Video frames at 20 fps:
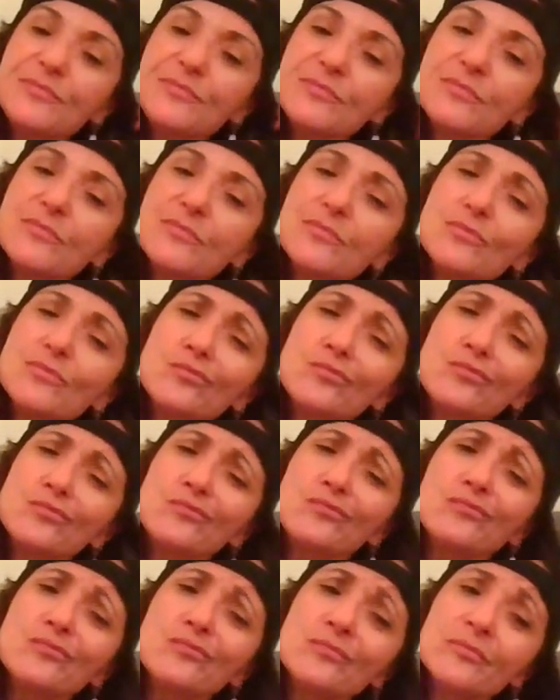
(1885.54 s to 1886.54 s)

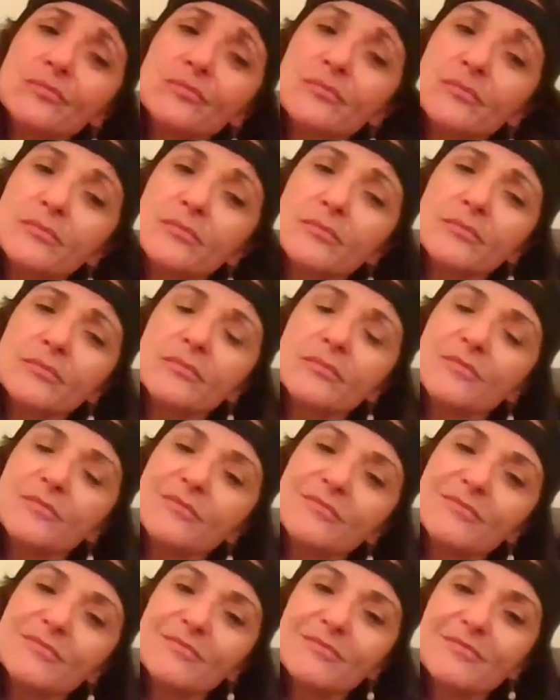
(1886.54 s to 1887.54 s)

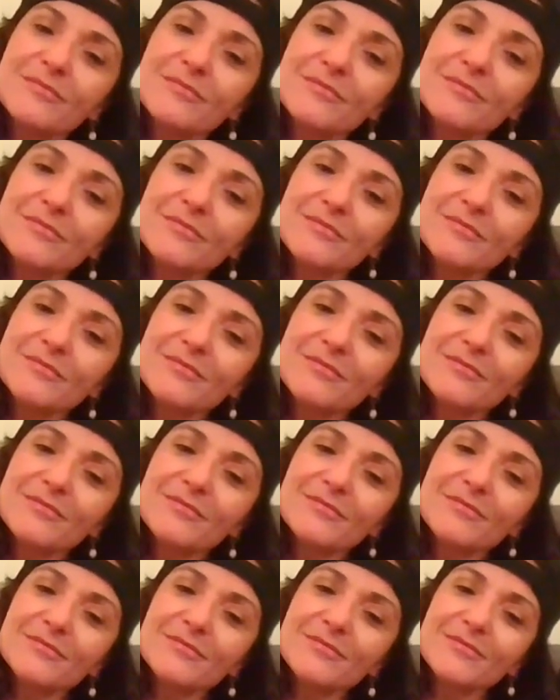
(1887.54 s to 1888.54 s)

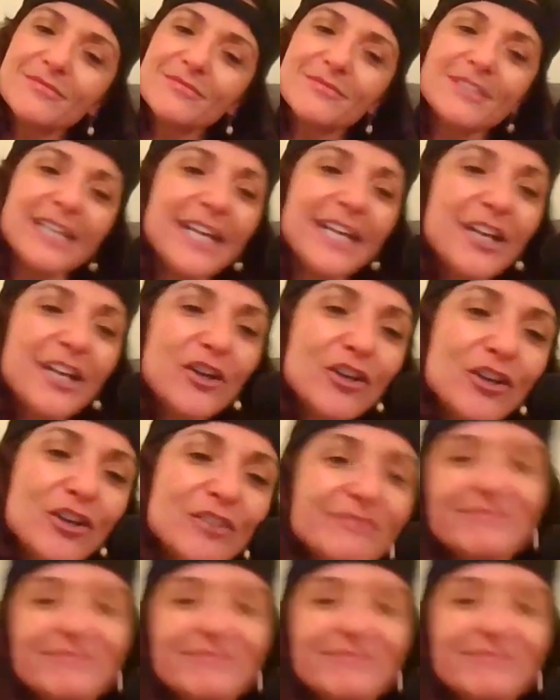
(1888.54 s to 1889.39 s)
The person shown says nothing.